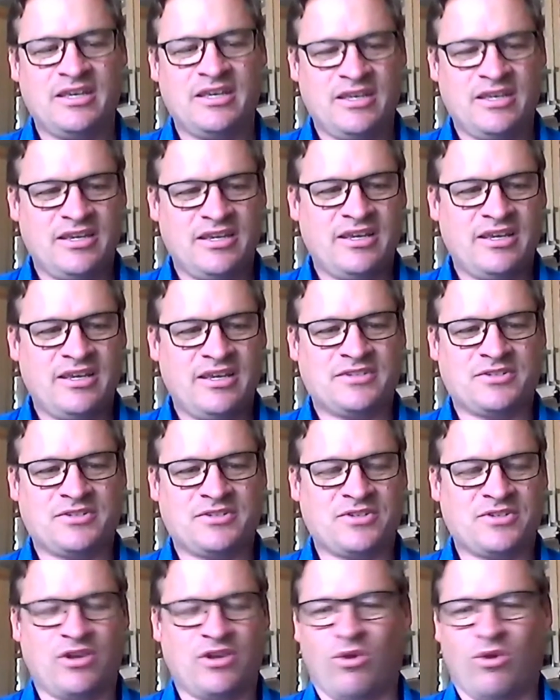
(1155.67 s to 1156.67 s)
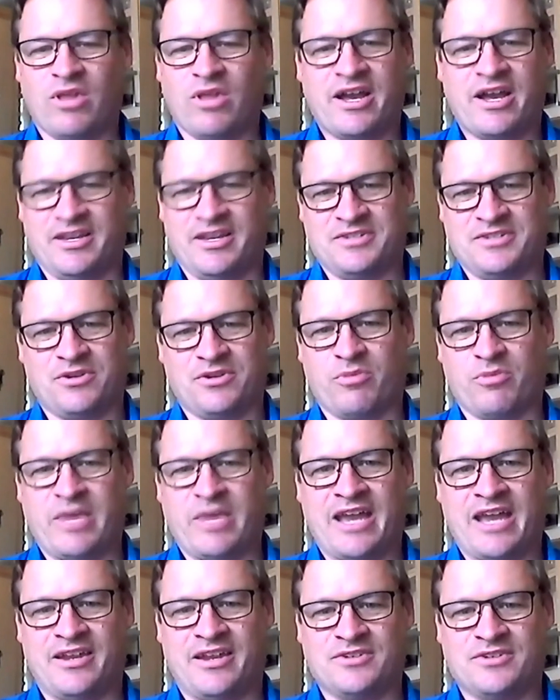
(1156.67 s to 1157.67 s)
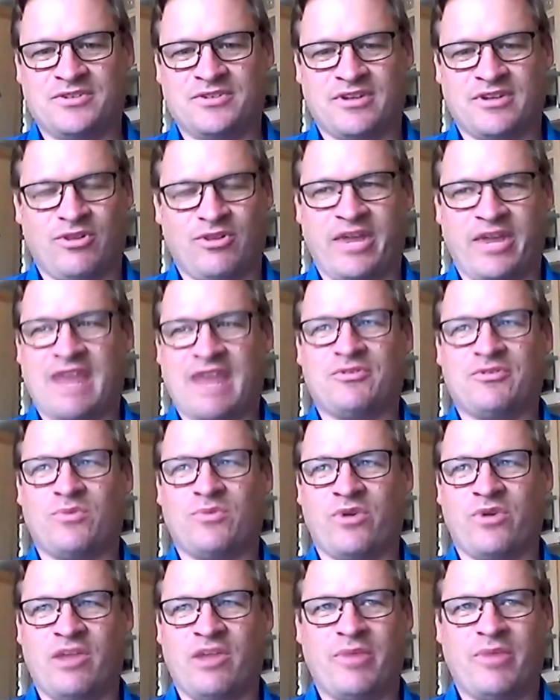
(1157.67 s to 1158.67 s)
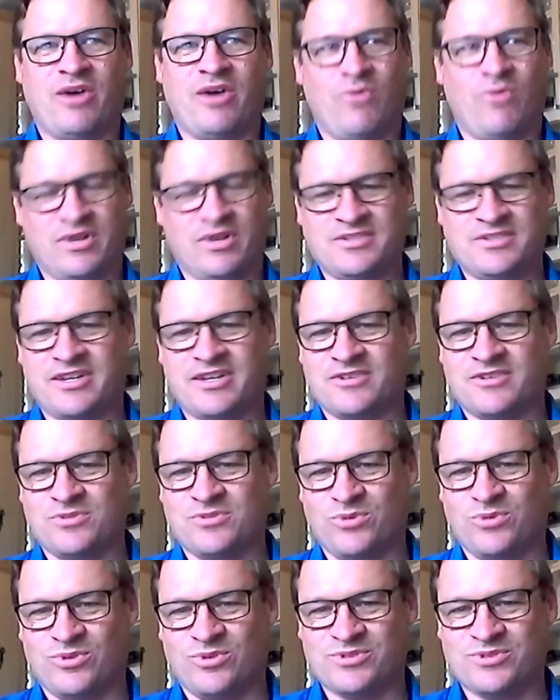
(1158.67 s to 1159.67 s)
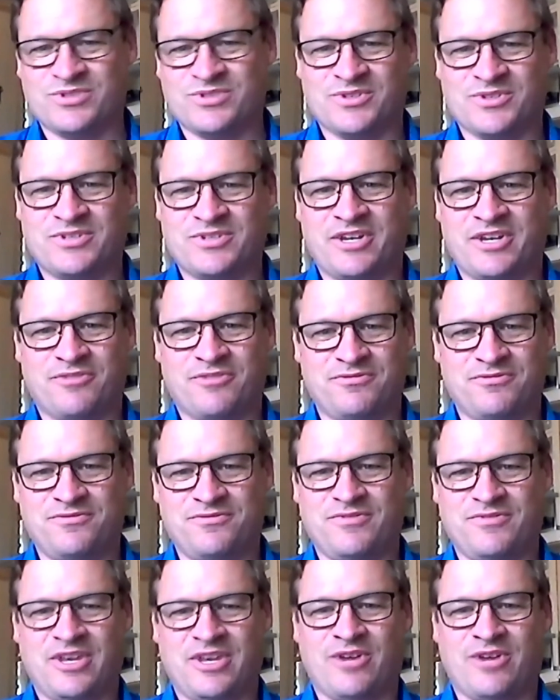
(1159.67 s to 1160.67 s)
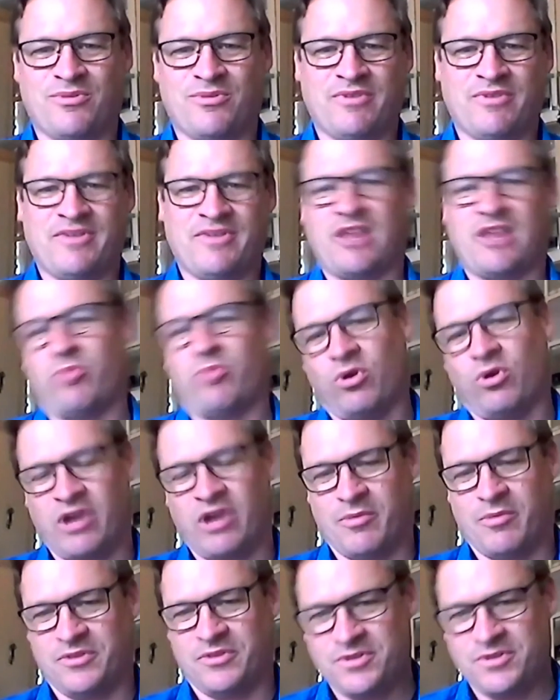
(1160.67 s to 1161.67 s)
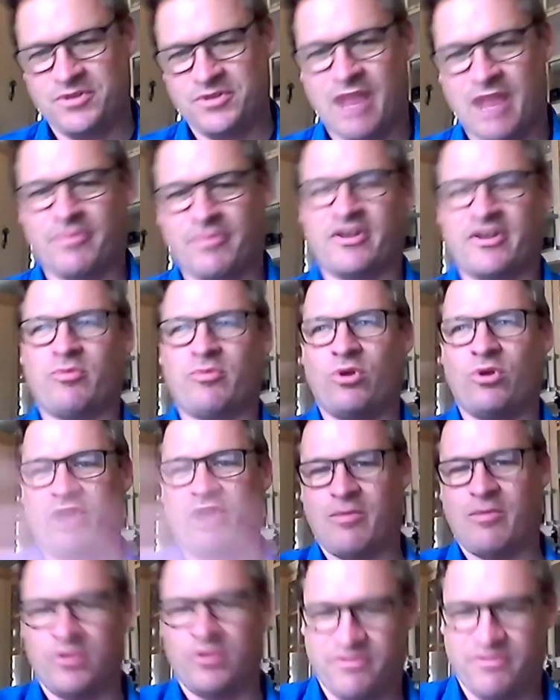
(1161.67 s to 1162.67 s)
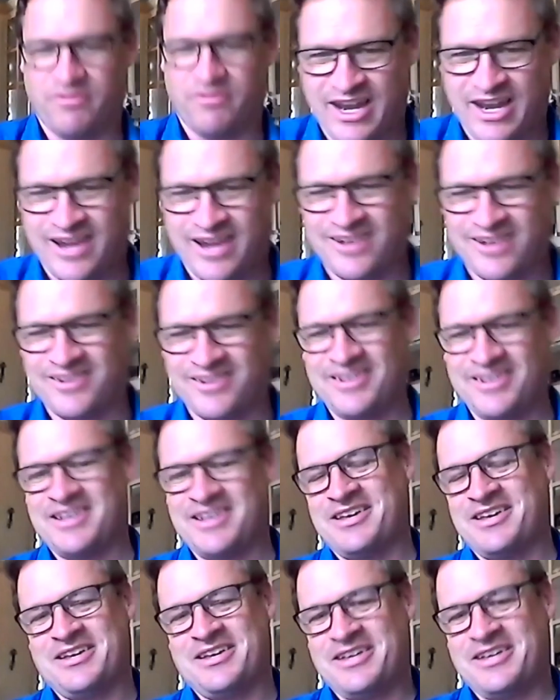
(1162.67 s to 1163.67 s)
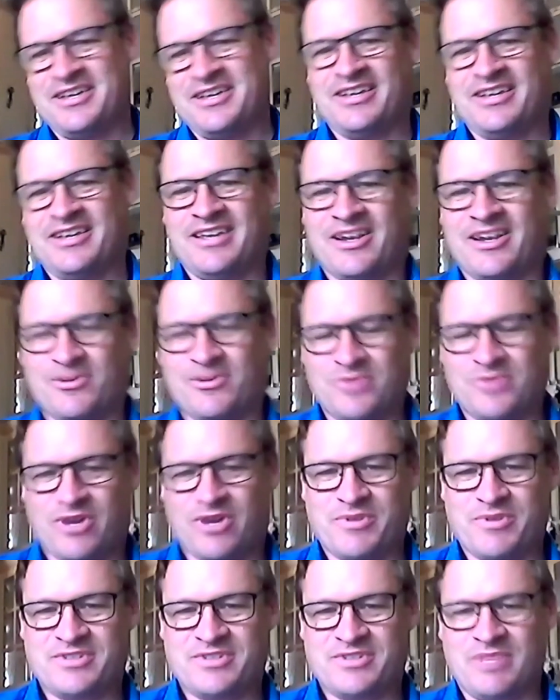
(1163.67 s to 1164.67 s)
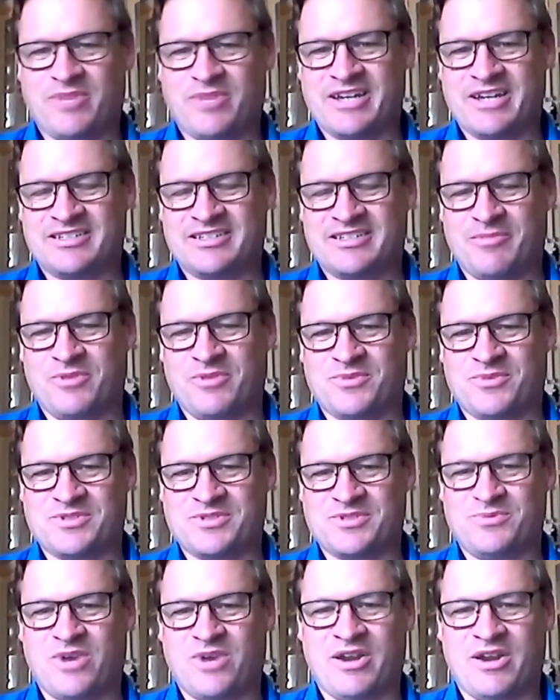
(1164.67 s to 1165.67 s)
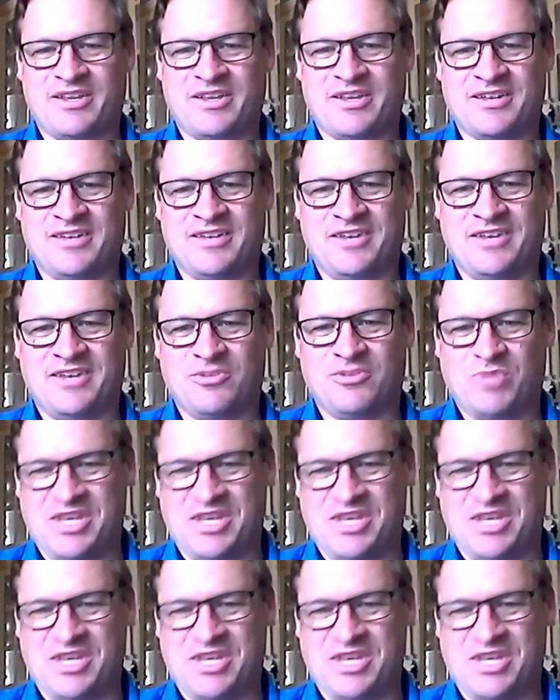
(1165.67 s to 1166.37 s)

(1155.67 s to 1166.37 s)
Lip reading: it's just a whole lot easier to manage. I only have to worry about one set of tools instead of I've got a programmer at the shop, I've got a programmer in the van. Always seemed like something was where it didn't need to be.